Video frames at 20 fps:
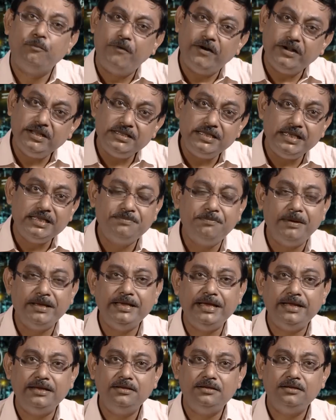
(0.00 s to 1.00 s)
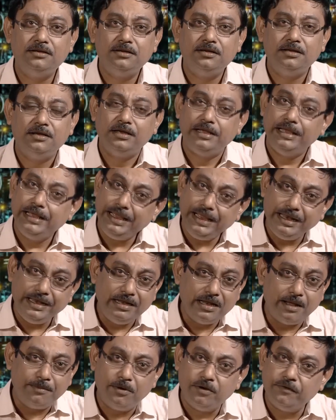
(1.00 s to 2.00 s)
What is x by n?
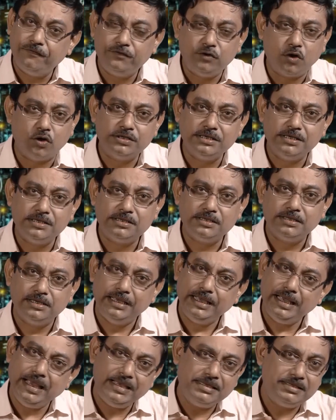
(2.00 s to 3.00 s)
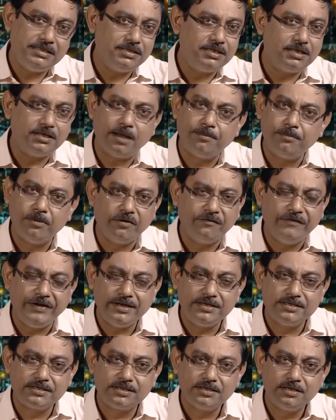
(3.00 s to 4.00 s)
N number of tosses, x is the number of
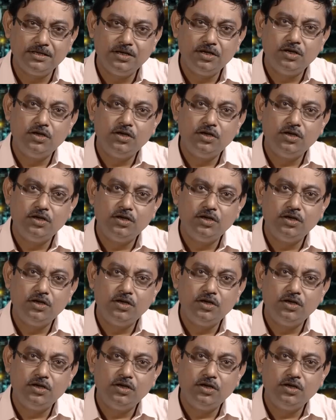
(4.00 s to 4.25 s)
heads.